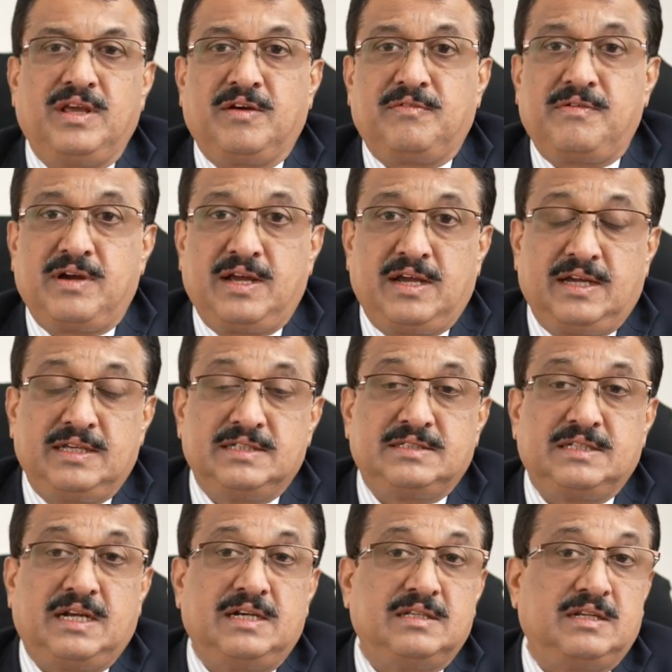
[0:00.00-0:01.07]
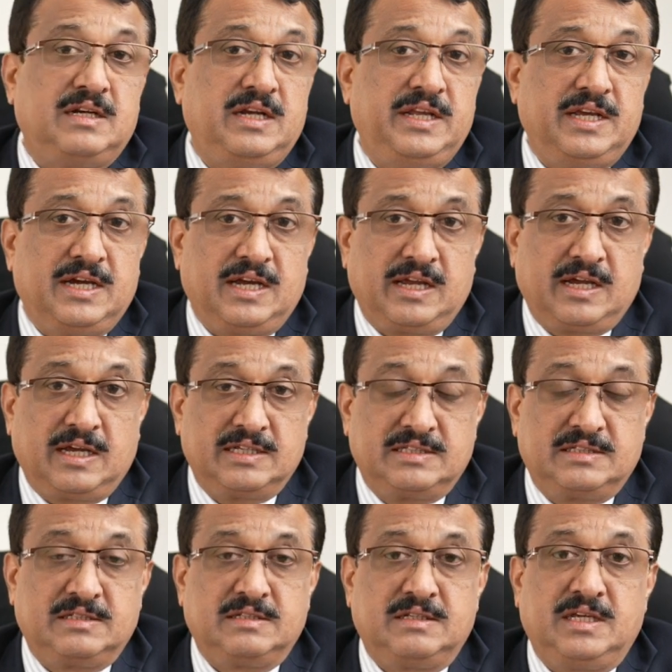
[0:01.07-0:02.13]
FIIs and the
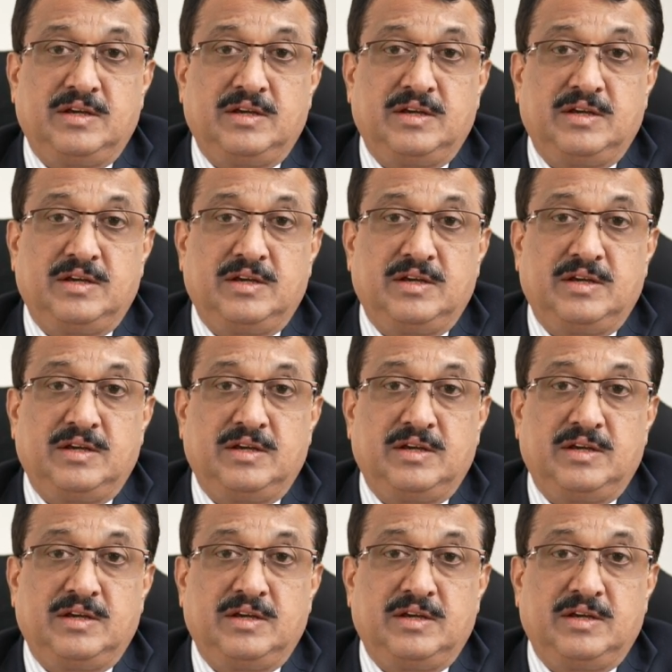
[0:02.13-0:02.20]
DIIs.